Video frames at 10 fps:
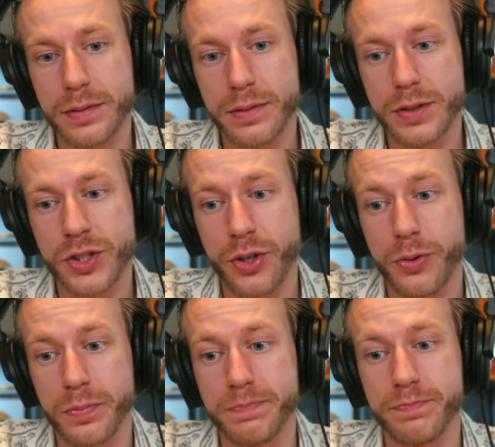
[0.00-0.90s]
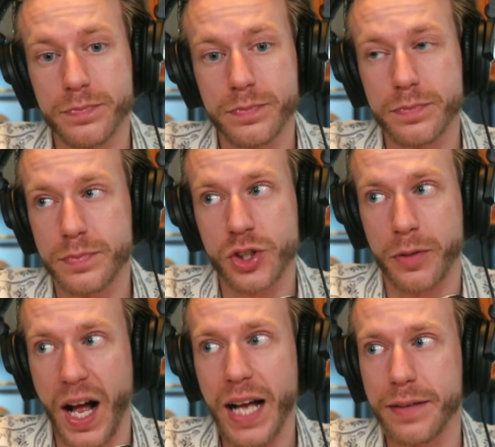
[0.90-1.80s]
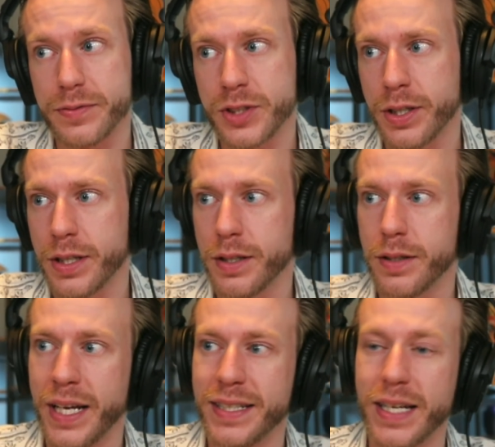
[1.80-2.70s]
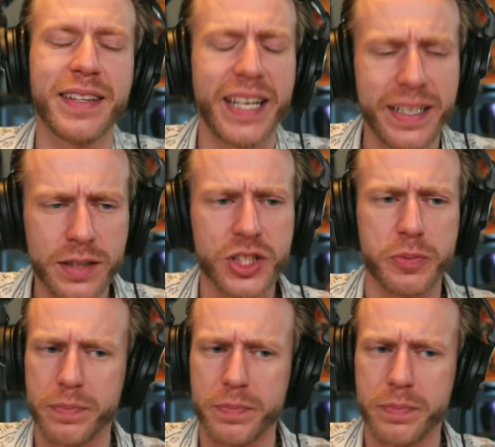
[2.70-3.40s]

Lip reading: to survive. And the English,